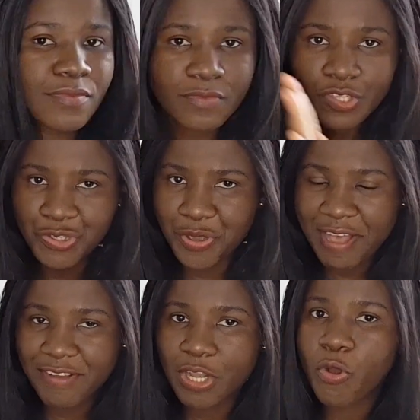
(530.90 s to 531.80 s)
you have
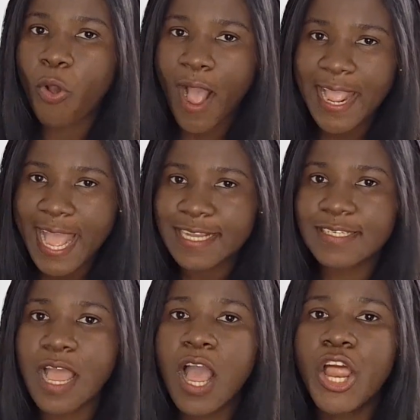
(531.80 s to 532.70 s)
acquired
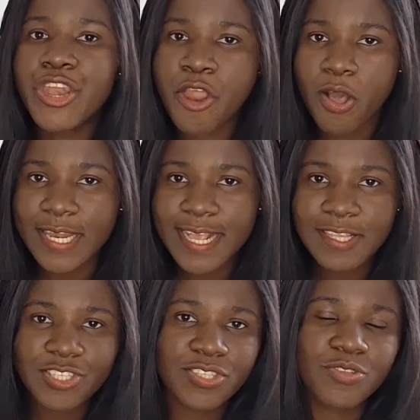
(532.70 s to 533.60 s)
knowledge,
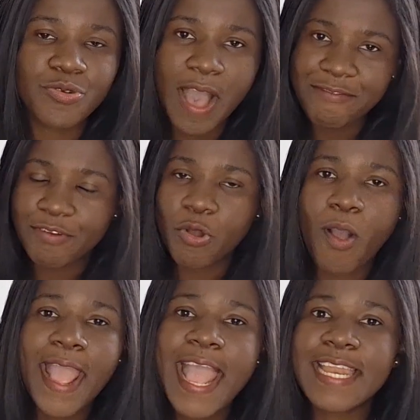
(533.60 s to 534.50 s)
you have
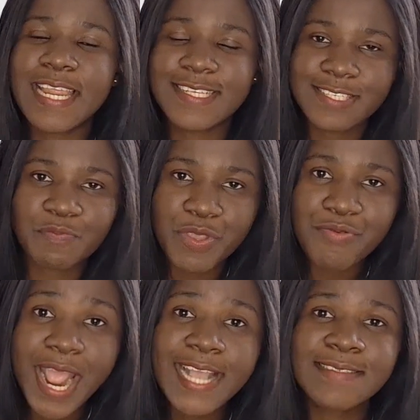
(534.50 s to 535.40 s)
acquired
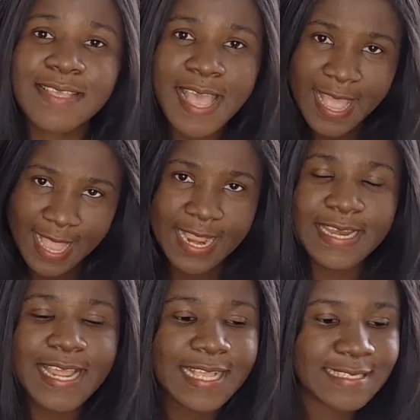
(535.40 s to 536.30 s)
experience in
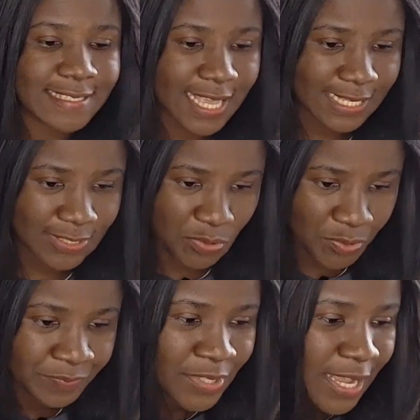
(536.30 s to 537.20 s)
that sector.
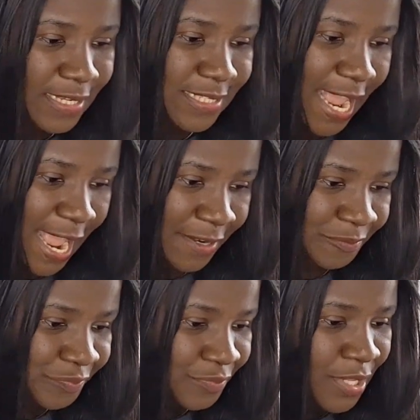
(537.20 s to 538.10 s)
Then,
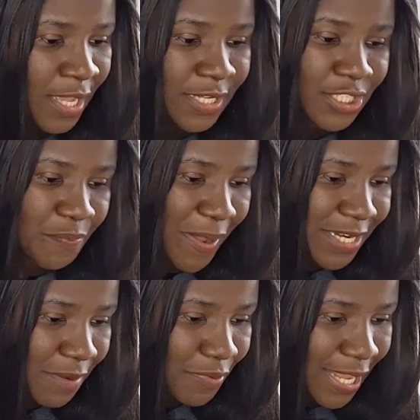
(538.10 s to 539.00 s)

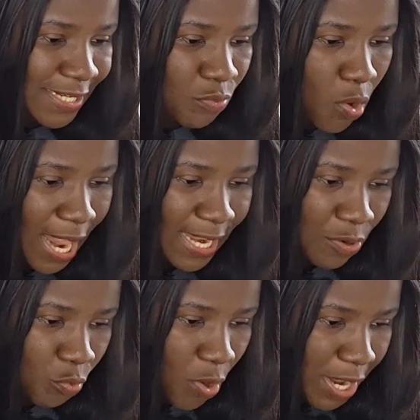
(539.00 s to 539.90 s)
dependable and well
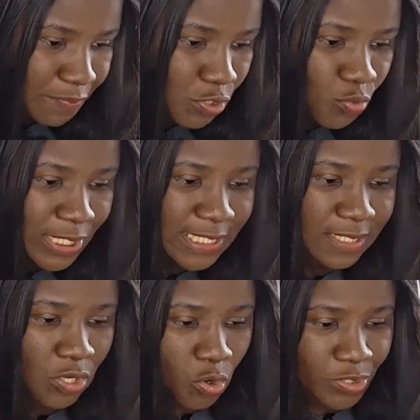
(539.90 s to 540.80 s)
equipped with
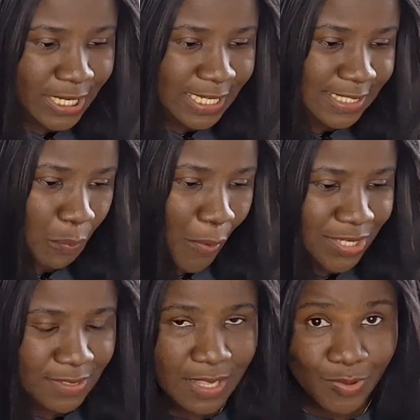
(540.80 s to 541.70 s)
good
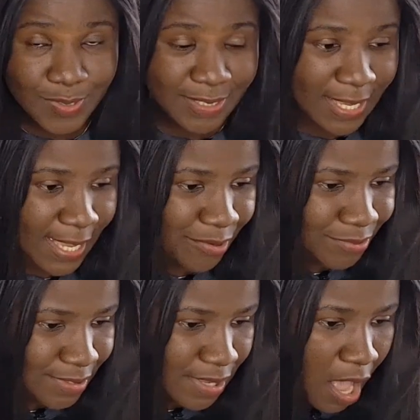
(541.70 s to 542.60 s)
interpersonal skills,
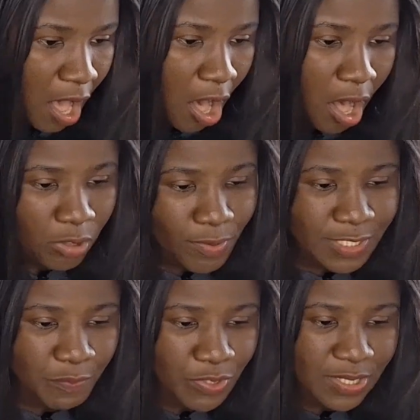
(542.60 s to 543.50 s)
always
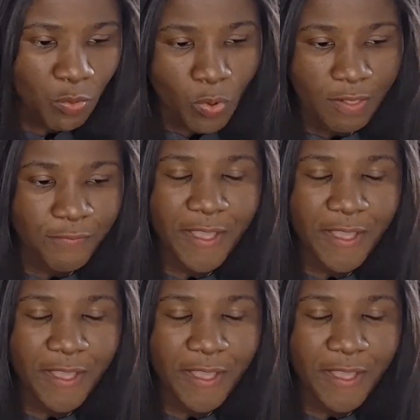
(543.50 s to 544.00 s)
putting welfare